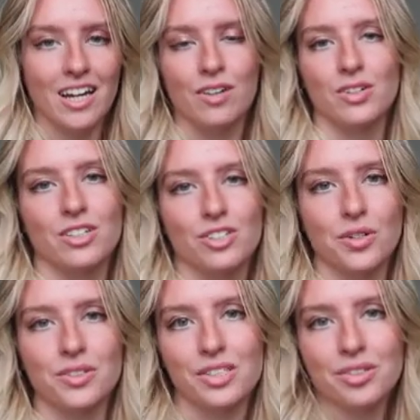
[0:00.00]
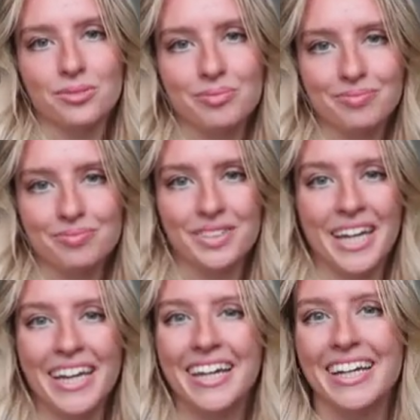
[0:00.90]
I wanted to show it to you.
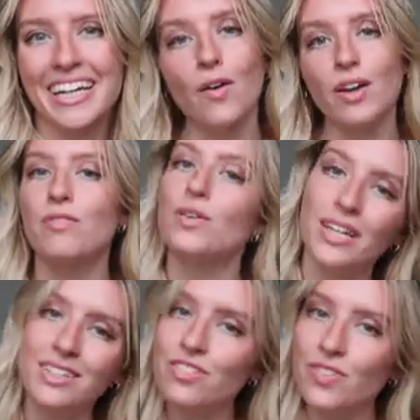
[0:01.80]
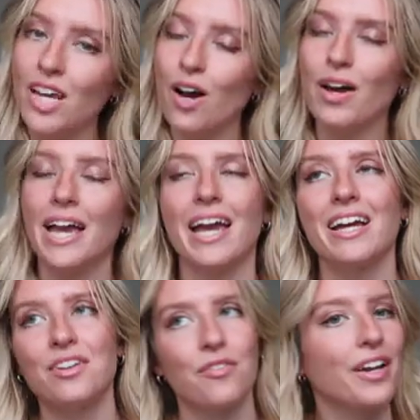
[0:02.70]
So if you like this video
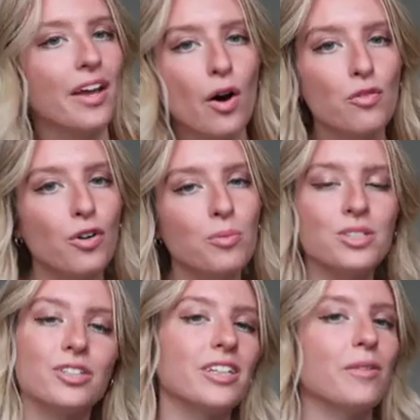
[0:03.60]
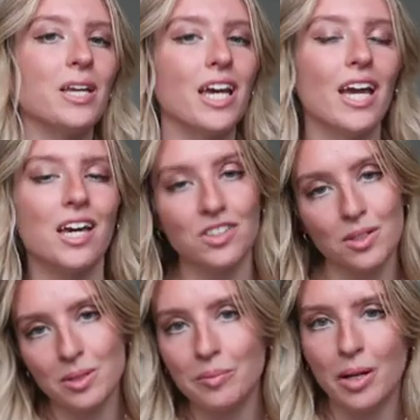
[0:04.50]
and you find it helpful, be sure to give me a
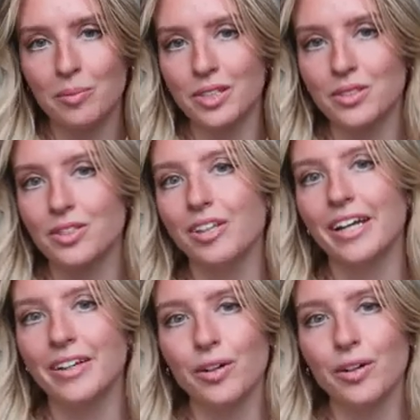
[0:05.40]
thumbs up down below so that I